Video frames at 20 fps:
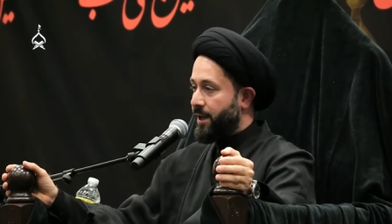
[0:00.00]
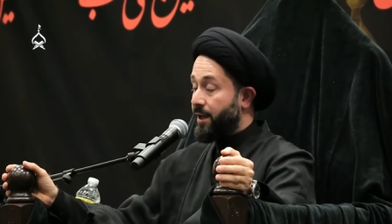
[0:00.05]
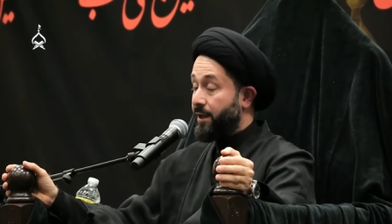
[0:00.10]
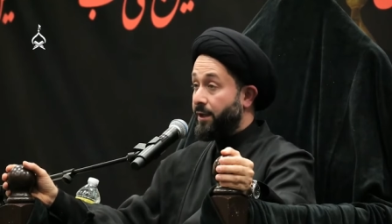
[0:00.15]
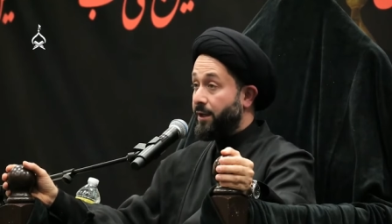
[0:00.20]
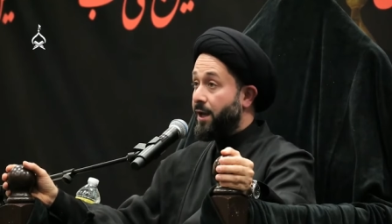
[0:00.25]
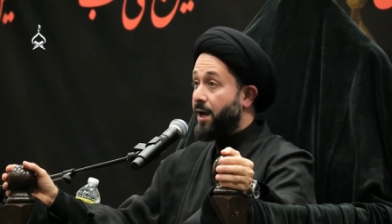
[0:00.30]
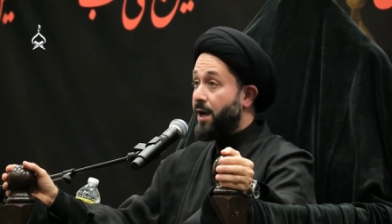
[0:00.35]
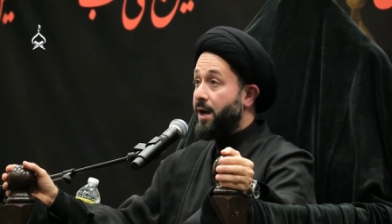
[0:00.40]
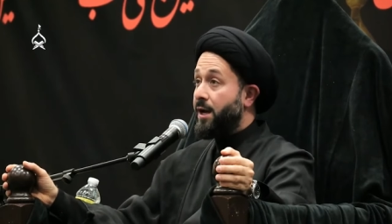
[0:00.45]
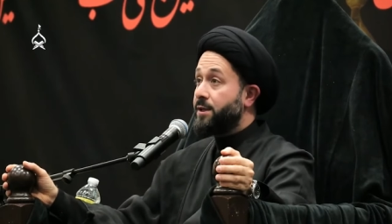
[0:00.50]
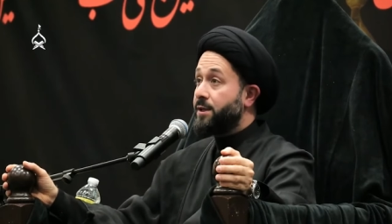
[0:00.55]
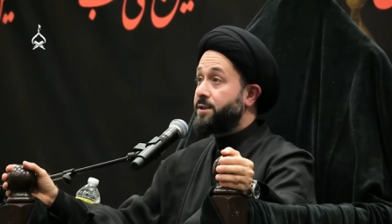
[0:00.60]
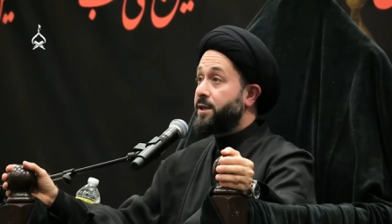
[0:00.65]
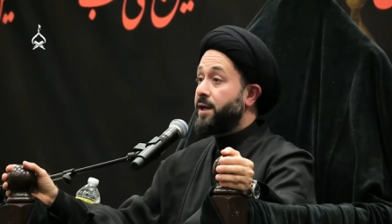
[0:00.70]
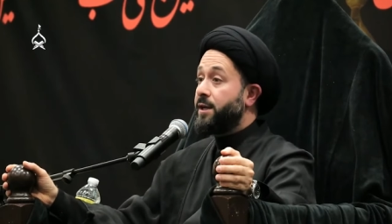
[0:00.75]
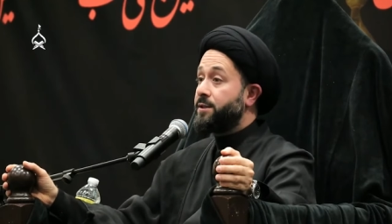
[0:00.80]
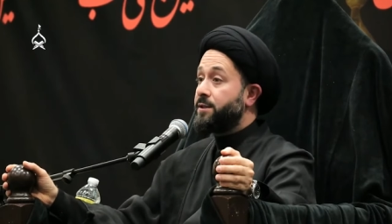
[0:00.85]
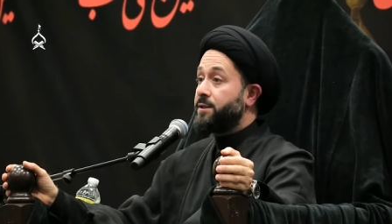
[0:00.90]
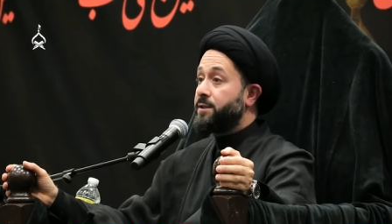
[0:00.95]
And Allah
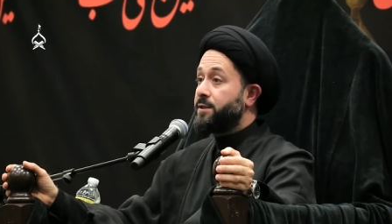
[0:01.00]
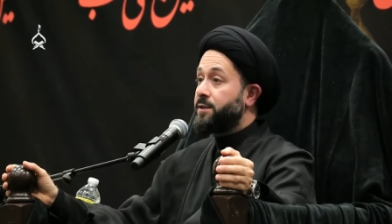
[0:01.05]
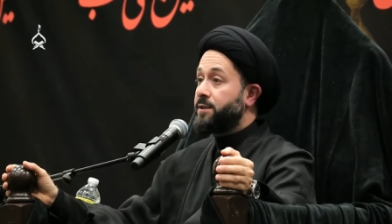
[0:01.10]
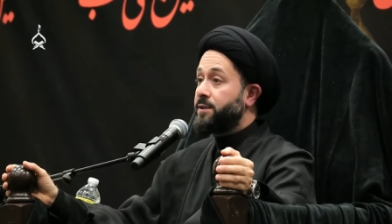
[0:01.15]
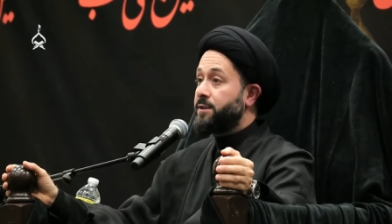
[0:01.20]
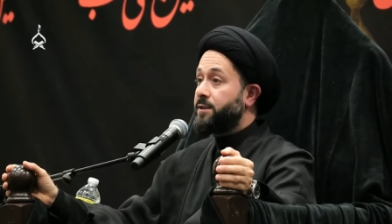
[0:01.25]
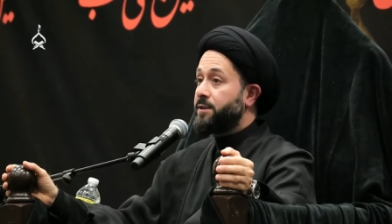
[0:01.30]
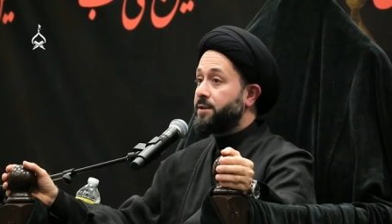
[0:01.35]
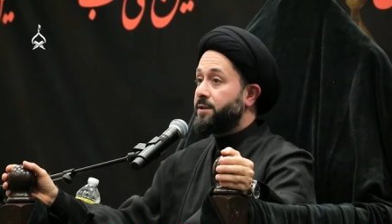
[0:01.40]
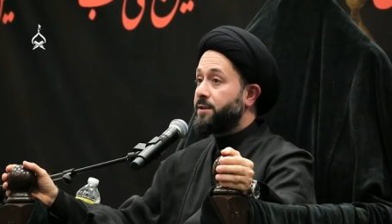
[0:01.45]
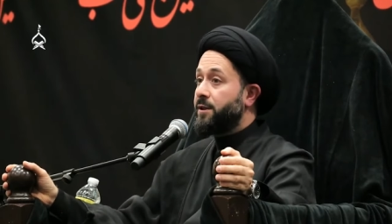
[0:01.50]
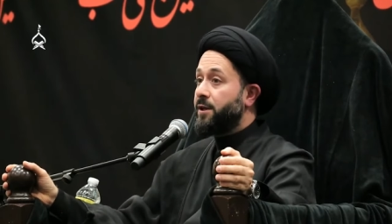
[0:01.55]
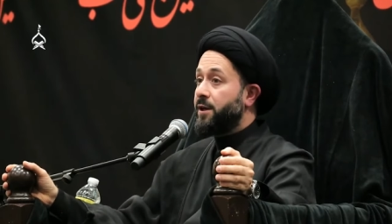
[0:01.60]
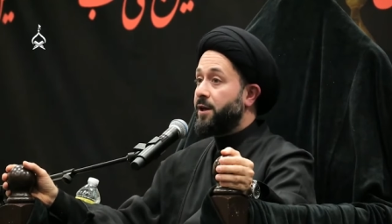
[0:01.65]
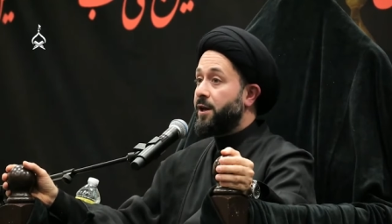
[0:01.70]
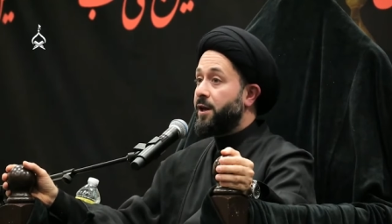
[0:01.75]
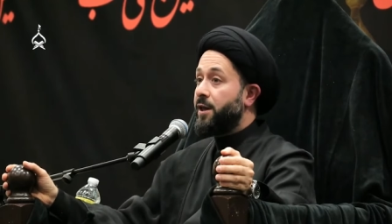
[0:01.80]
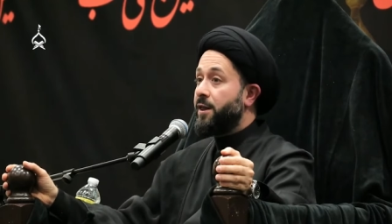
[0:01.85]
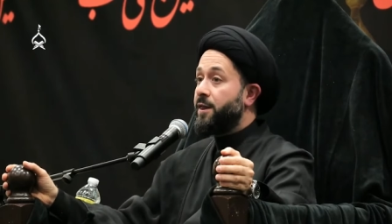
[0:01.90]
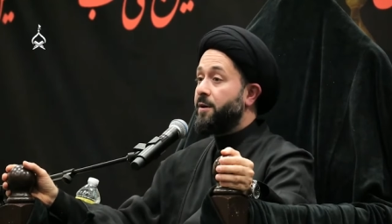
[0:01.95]
says,
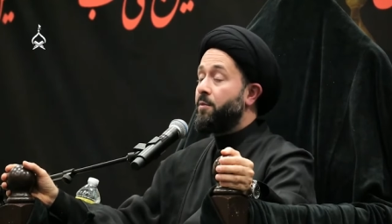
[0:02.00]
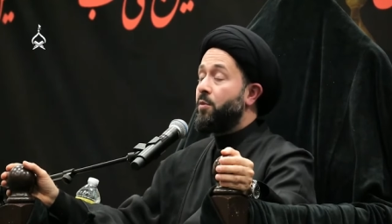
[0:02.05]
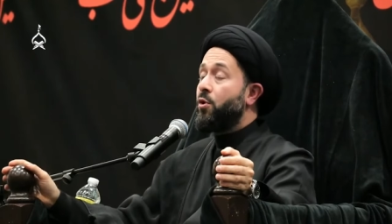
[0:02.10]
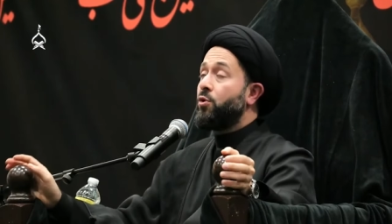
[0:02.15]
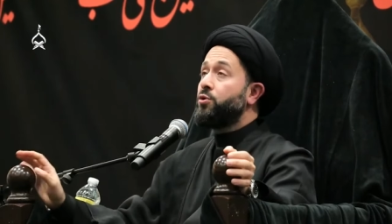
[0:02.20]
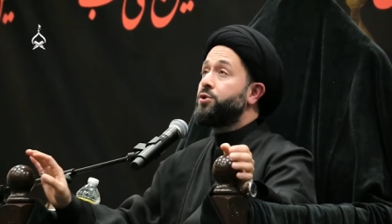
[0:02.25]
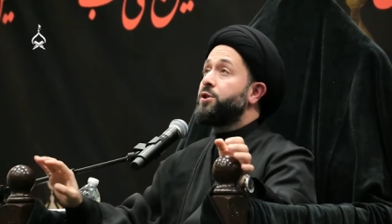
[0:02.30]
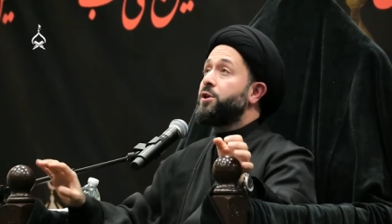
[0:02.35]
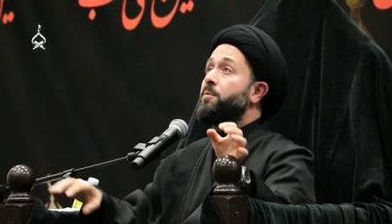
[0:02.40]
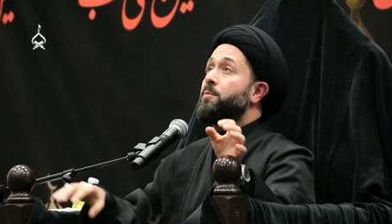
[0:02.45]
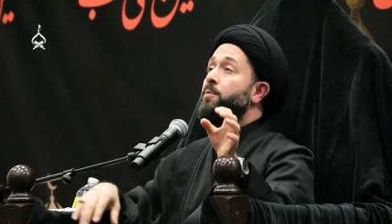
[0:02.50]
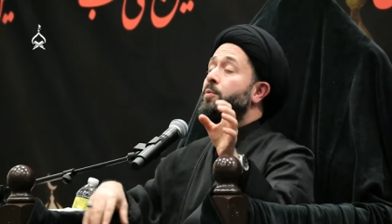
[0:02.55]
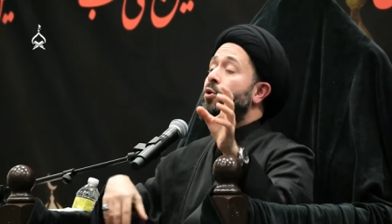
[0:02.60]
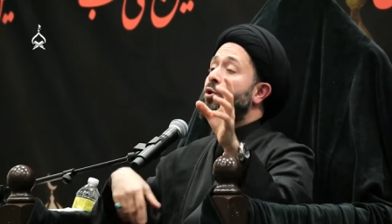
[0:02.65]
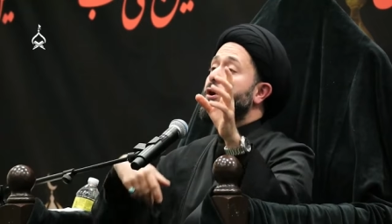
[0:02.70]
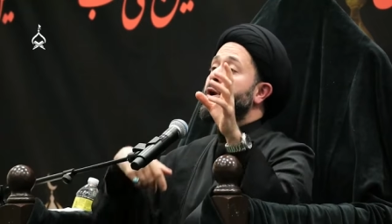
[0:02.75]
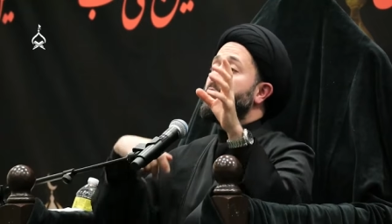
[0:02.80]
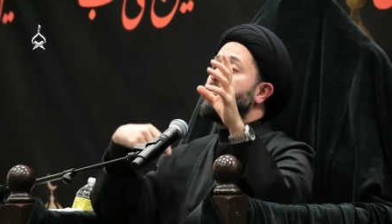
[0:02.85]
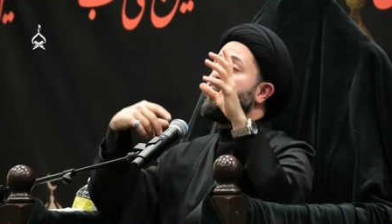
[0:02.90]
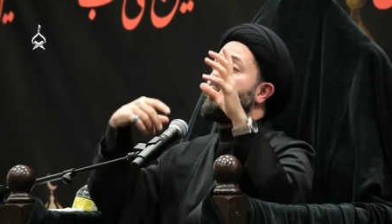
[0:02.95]
the most
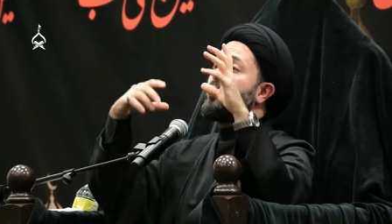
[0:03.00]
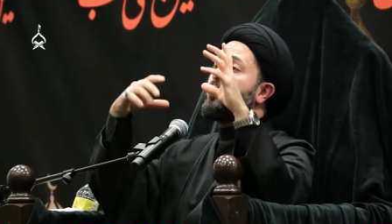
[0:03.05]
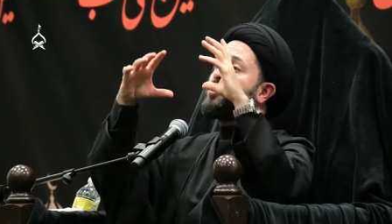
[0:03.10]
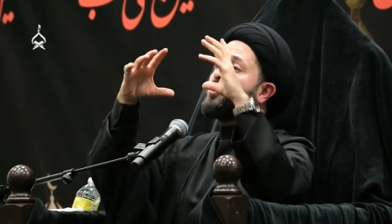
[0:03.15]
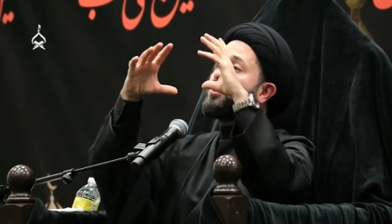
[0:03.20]
important